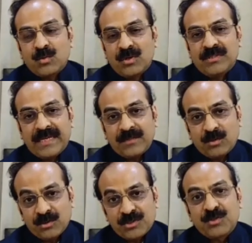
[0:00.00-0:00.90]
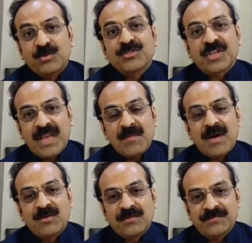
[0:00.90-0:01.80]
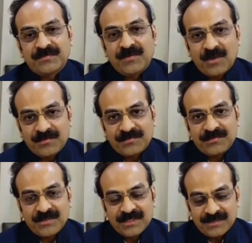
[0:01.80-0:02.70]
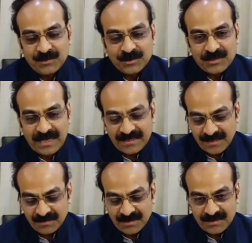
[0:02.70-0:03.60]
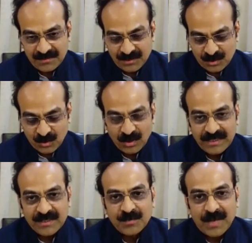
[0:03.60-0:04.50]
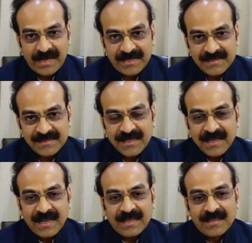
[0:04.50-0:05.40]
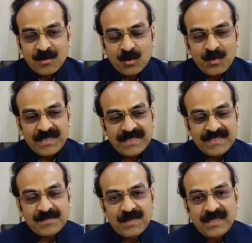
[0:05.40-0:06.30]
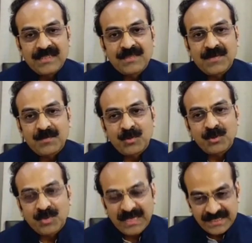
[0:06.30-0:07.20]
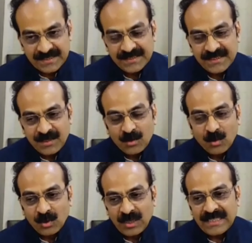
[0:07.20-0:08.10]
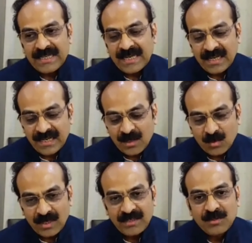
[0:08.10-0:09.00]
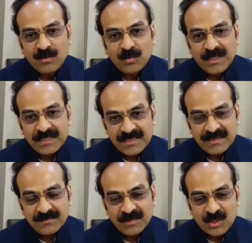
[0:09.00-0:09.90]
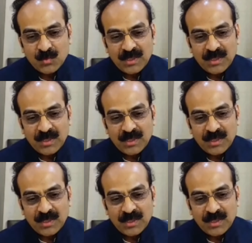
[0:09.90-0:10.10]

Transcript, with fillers: that those stones came out of of uh, those and they were they were sold into packets and the rubies okay. and spinels were put together only the high quality rubies which were